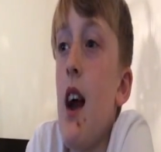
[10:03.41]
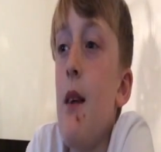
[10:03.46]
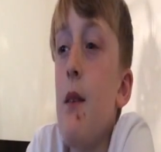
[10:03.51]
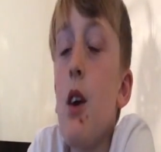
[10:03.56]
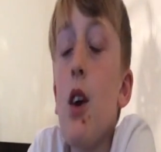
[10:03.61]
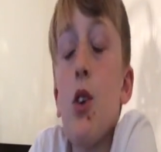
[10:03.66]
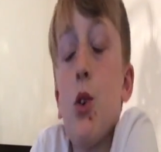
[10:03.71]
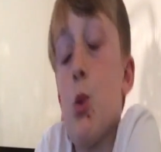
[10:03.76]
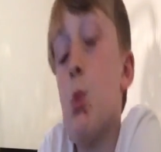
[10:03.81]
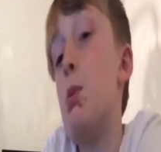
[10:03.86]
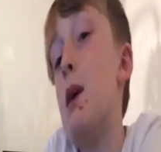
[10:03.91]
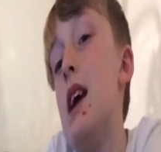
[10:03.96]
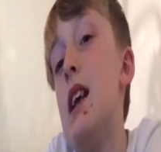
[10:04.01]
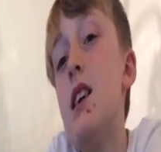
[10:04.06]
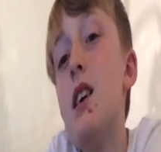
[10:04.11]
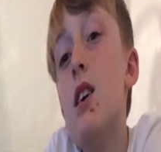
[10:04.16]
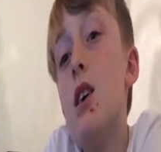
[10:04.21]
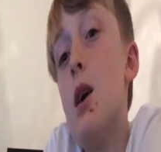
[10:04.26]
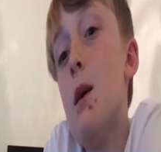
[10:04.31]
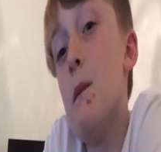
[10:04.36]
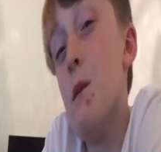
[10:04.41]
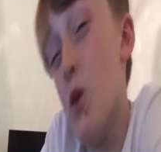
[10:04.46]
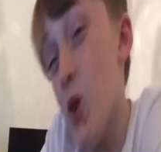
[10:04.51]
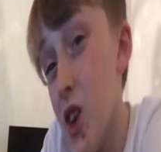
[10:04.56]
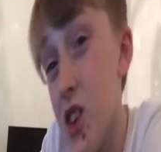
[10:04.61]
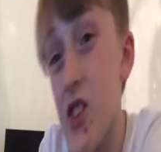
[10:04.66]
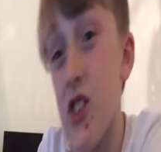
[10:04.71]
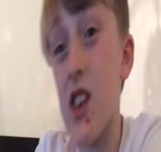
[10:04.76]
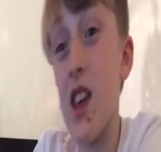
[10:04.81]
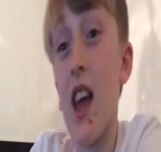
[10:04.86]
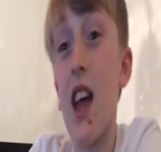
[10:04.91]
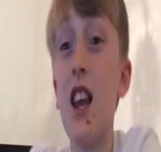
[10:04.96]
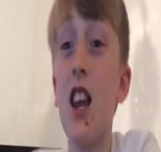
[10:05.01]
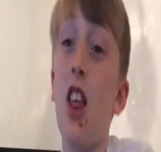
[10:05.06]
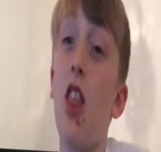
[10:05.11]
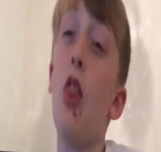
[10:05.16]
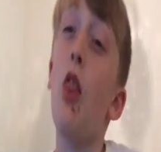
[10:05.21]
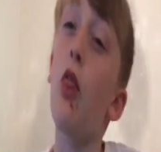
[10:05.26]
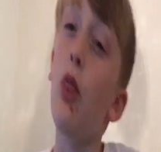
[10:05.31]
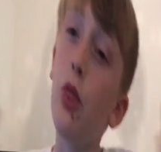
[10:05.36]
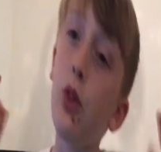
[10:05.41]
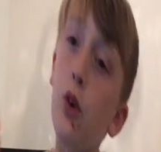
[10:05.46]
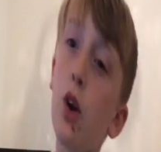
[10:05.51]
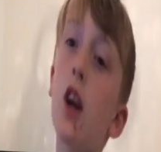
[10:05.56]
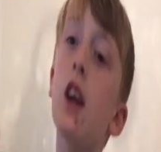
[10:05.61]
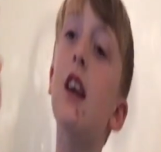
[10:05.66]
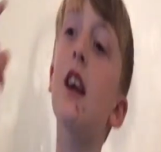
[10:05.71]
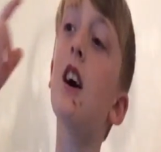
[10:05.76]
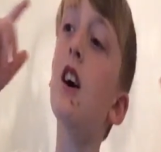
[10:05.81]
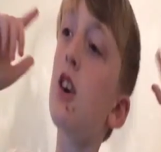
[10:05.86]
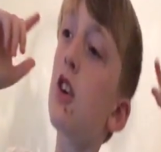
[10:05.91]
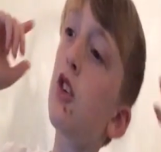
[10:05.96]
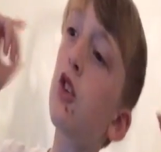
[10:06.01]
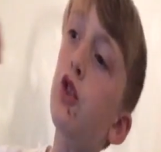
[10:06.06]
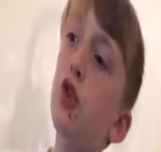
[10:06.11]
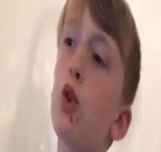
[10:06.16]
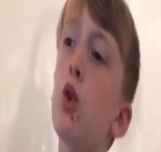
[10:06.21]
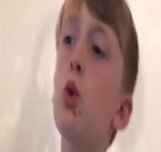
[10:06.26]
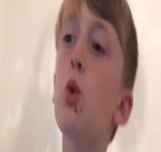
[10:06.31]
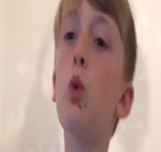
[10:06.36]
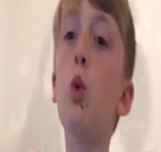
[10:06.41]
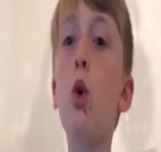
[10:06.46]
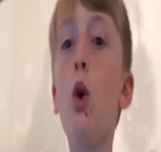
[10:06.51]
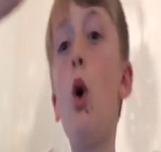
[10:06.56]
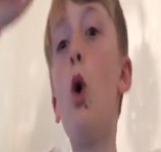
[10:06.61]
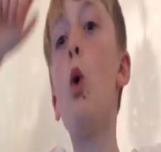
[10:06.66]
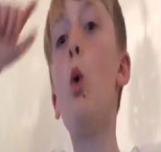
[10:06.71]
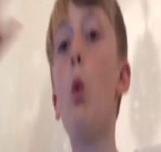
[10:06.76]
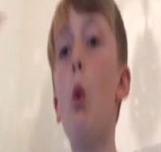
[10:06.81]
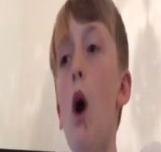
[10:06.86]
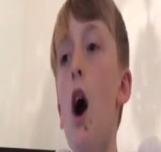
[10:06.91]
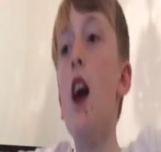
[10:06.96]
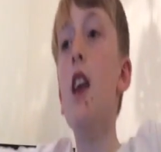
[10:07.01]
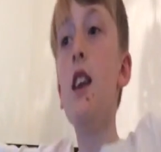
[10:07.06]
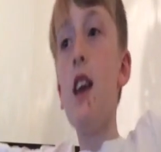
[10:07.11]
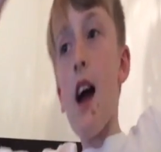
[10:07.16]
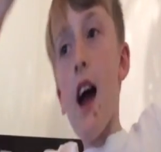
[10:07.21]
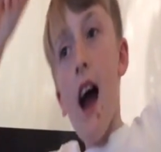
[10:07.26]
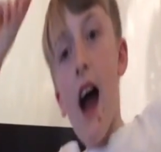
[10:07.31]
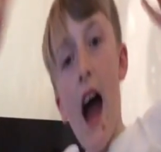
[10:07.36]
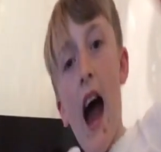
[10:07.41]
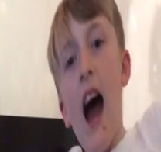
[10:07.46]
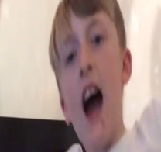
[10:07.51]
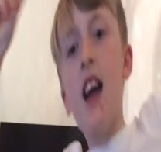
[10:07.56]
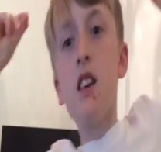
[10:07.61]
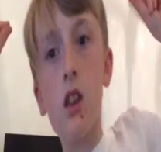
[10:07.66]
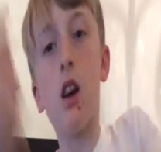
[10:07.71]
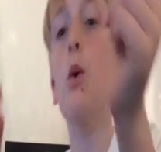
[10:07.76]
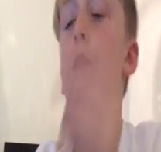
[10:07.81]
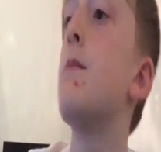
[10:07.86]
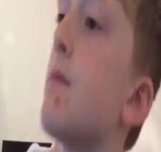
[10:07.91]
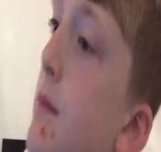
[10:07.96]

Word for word: I'm going to speed it up once again in 3, 2, 1, and...